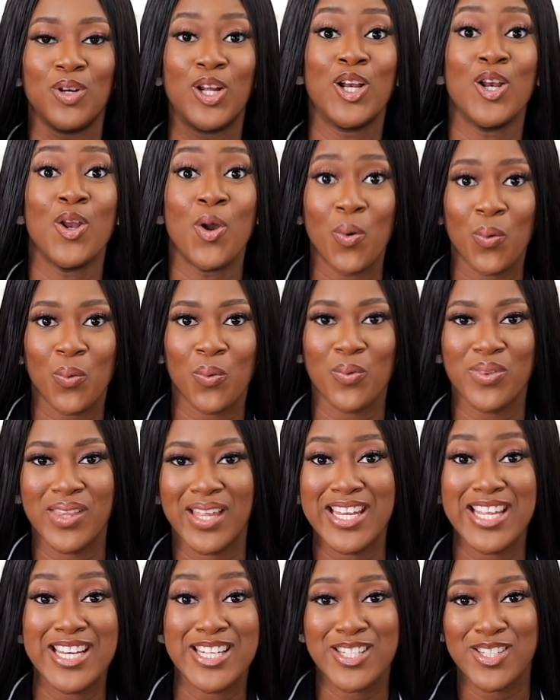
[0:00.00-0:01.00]
glow
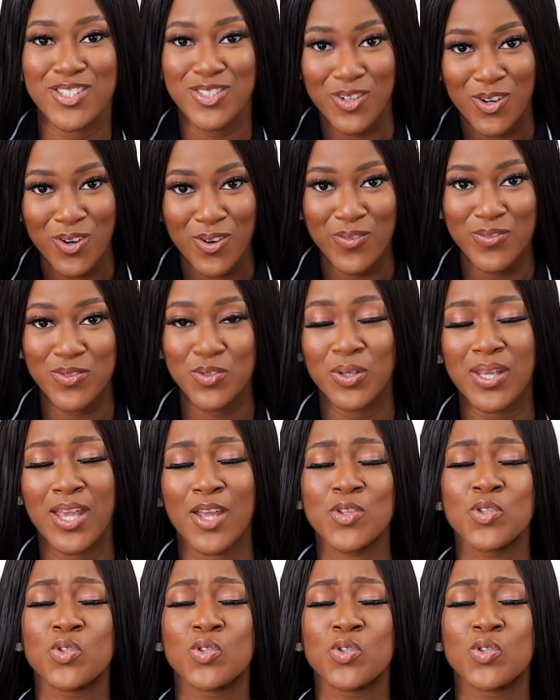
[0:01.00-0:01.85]
that it deserves, okay?